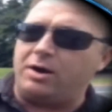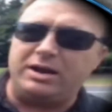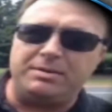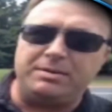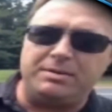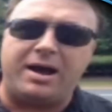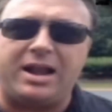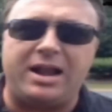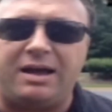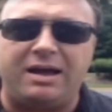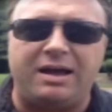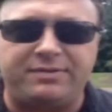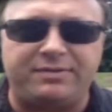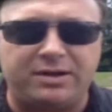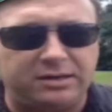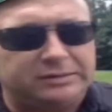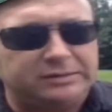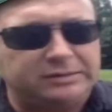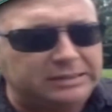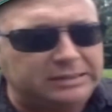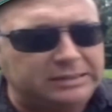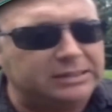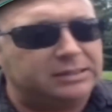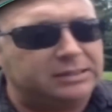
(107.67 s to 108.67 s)
Or, you know,
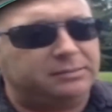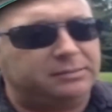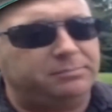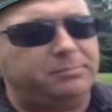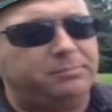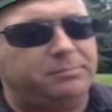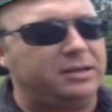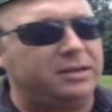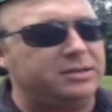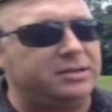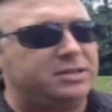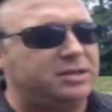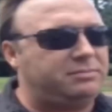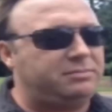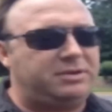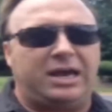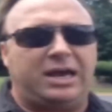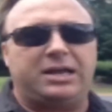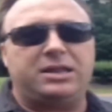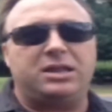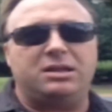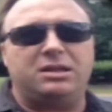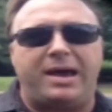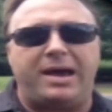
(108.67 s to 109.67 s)
he might have a,
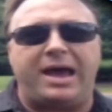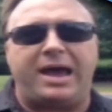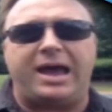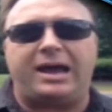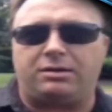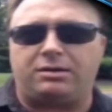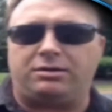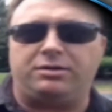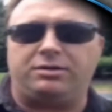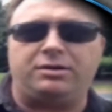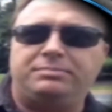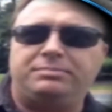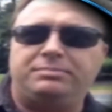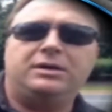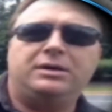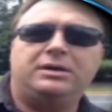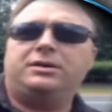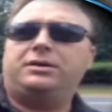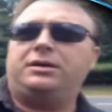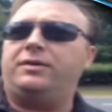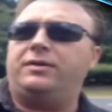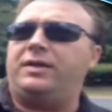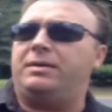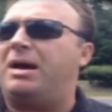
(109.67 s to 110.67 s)
a kid in the
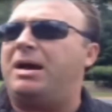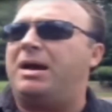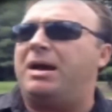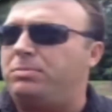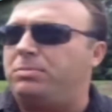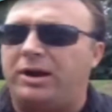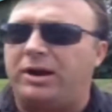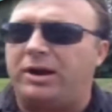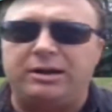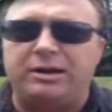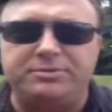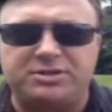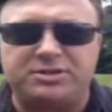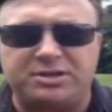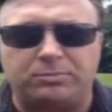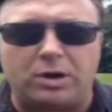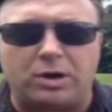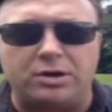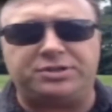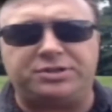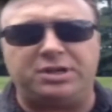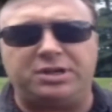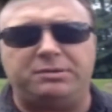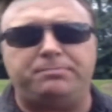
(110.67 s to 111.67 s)
back, or, you know, they
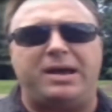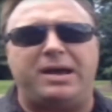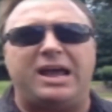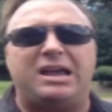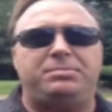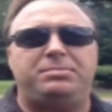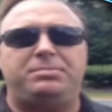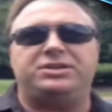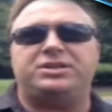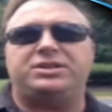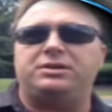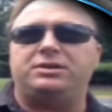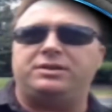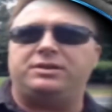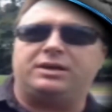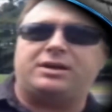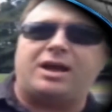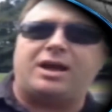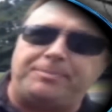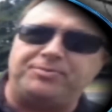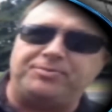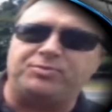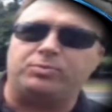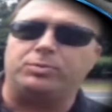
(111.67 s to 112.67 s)
might be bringing him some roasted
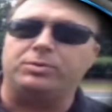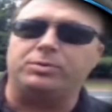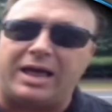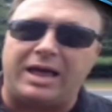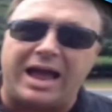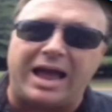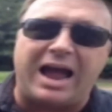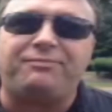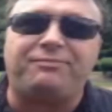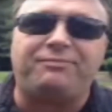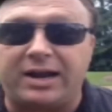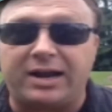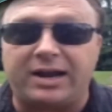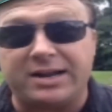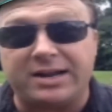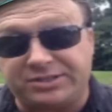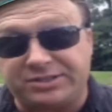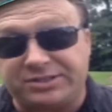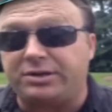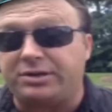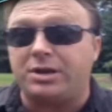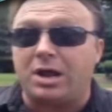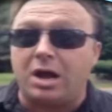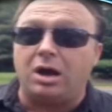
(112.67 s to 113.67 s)
babies. And then the cops were
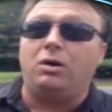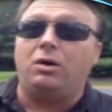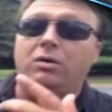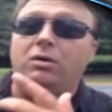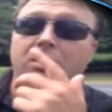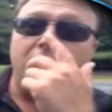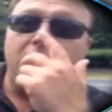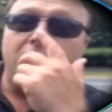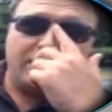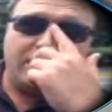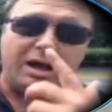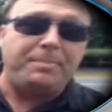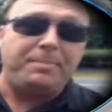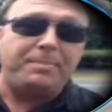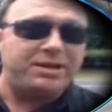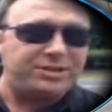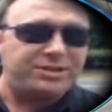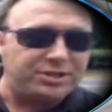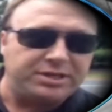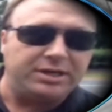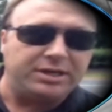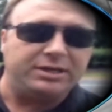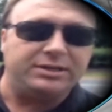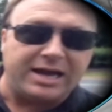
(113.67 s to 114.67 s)
laughing, and I said,
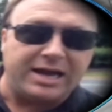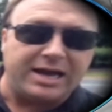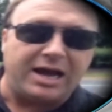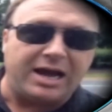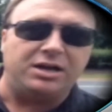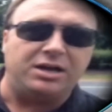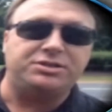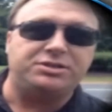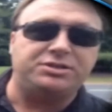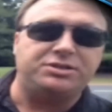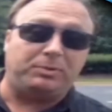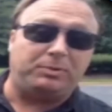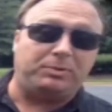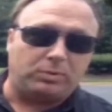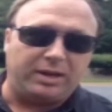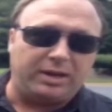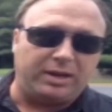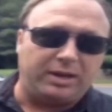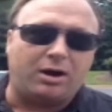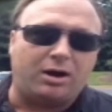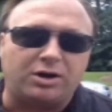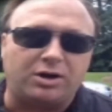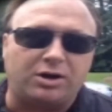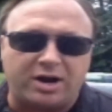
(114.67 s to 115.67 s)
no, I'll bet you
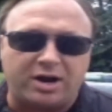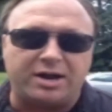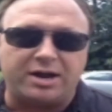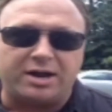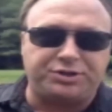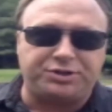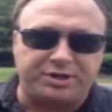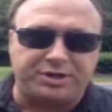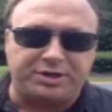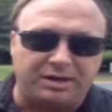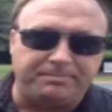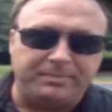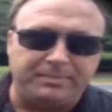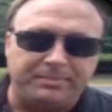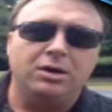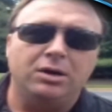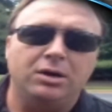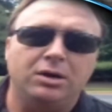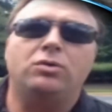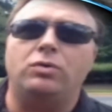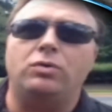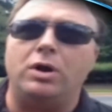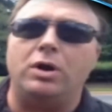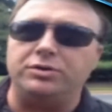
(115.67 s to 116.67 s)
10,000 people really are
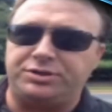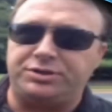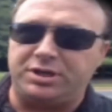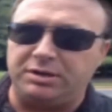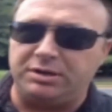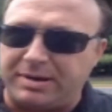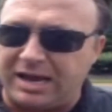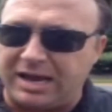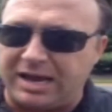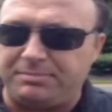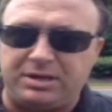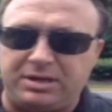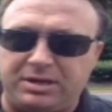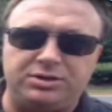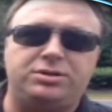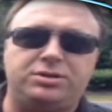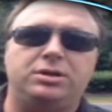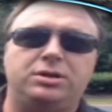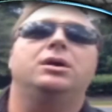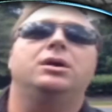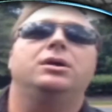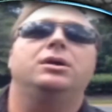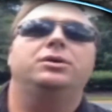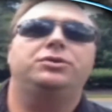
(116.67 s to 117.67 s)
trying to ship
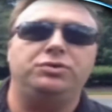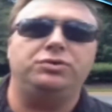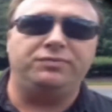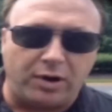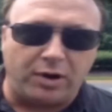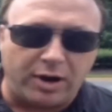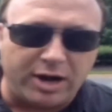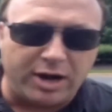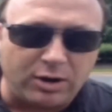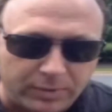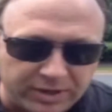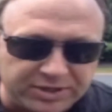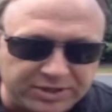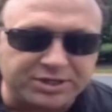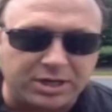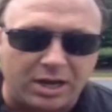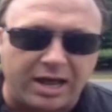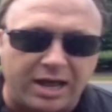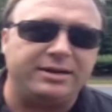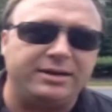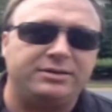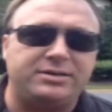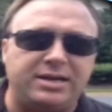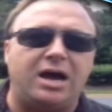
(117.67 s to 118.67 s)
roasted babies to
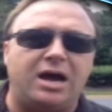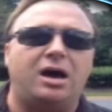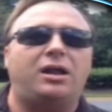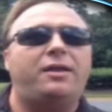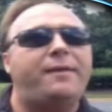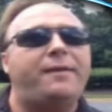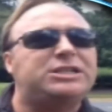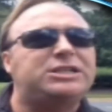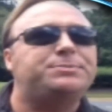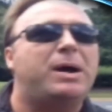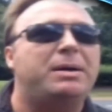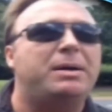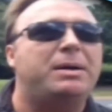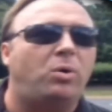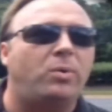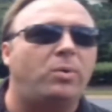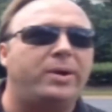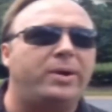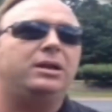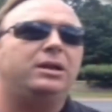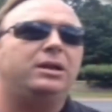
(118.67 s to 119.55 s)
very rich clientele.